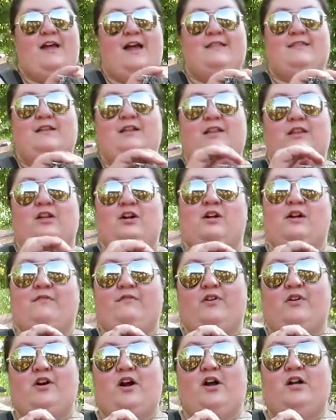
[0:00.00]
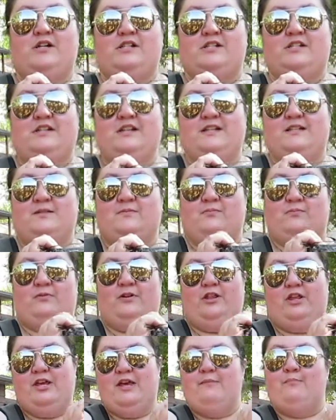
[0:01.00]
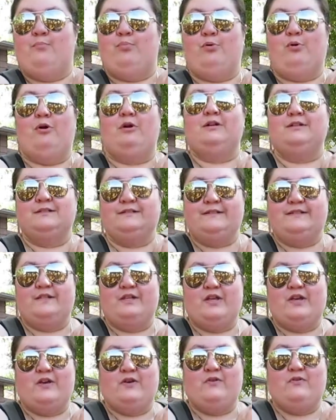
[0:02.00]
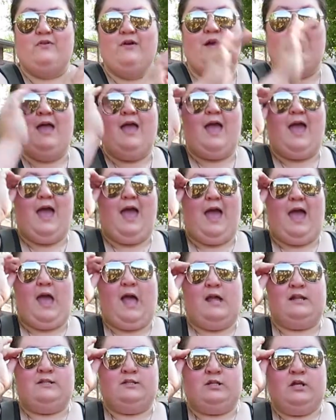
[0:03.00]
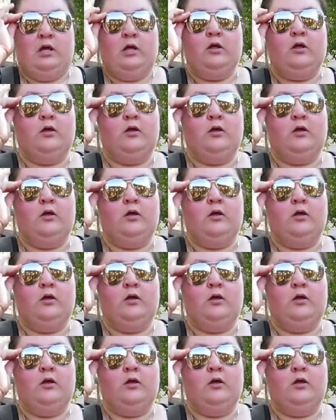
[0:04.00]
that the look of your garden is really important to you and